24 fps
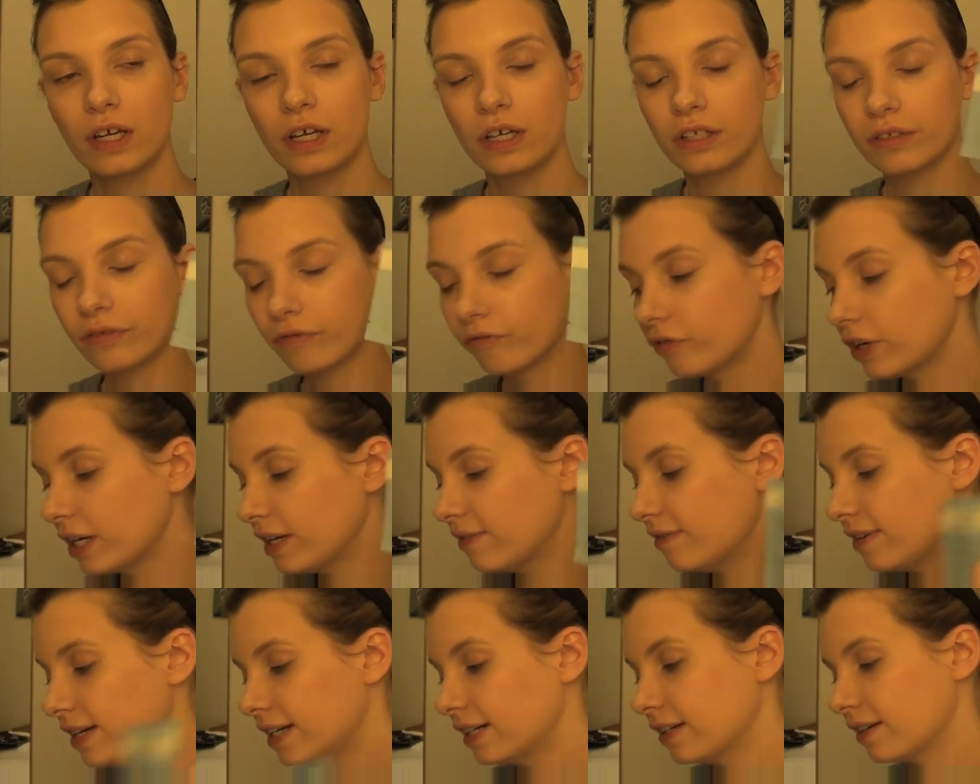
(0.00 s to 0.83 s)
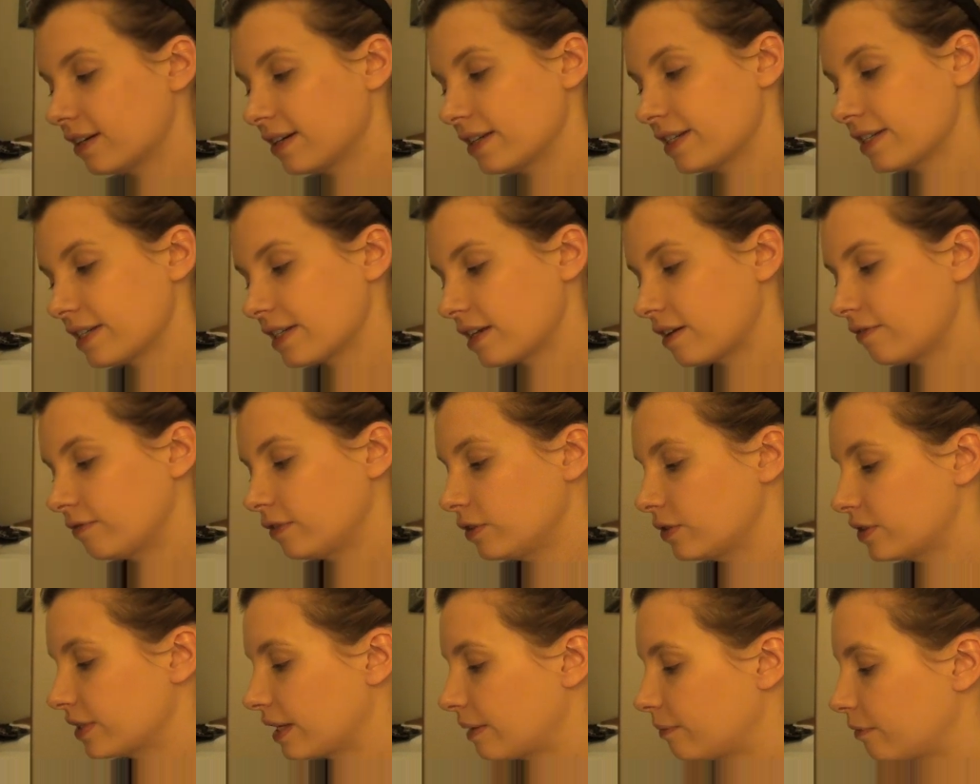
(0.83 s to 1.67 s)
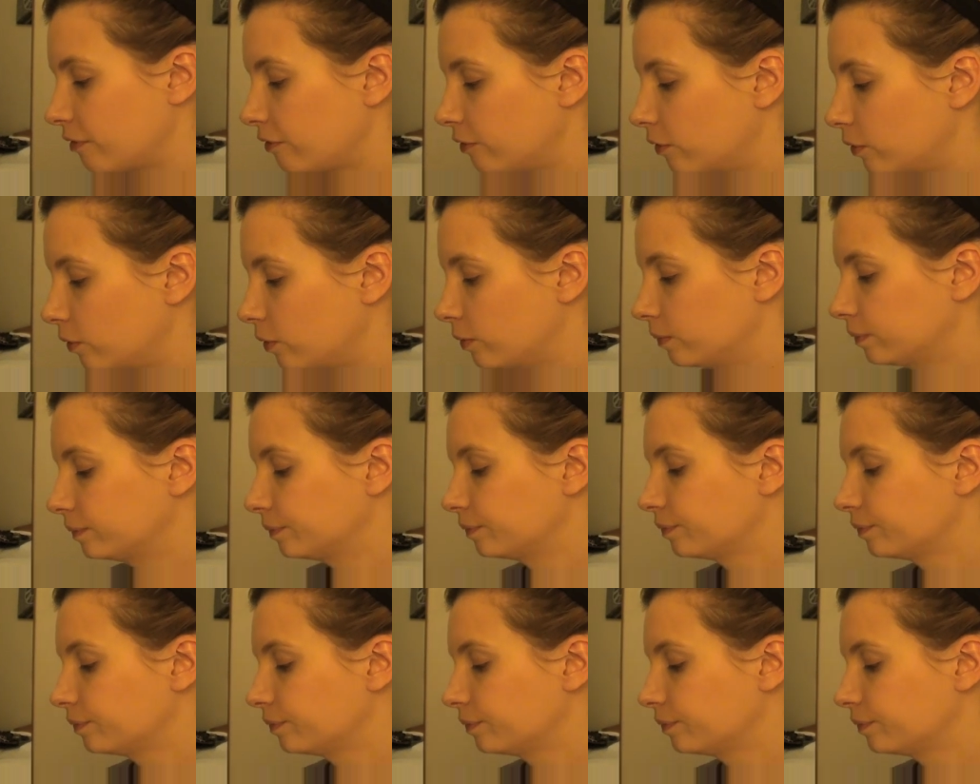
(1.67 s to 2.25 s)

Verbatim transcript: It's really, really nice. I've used that before.